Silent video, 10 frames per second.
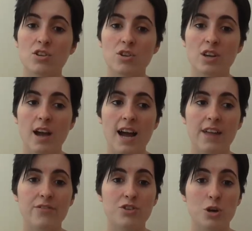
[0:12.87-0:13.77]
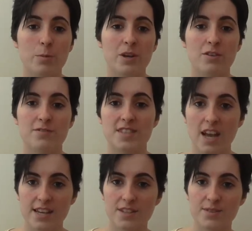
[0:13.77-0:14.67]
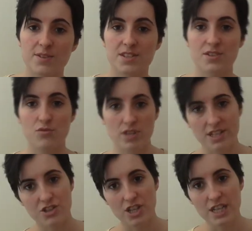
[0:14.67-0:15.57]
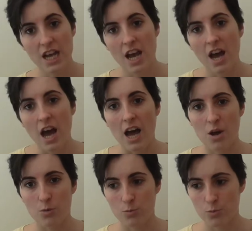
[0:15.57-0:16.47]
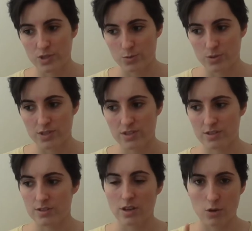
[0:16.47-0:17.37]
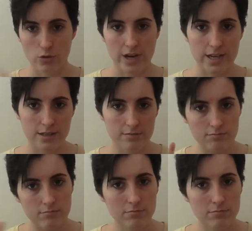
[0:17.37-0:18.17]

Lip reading: You know, you had the topic of science versus religion, which was a great